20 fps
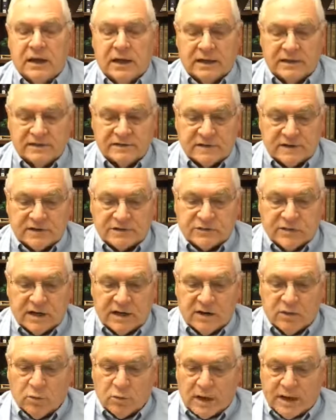and he's going to
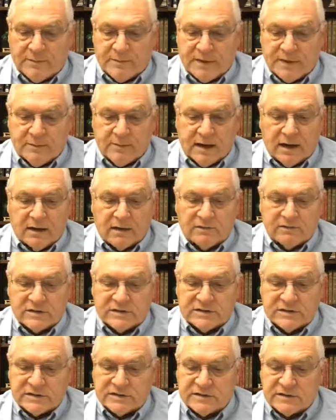try to wipe them out of
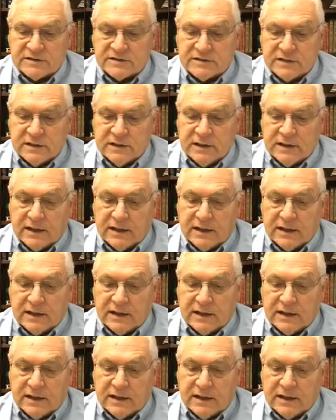existence.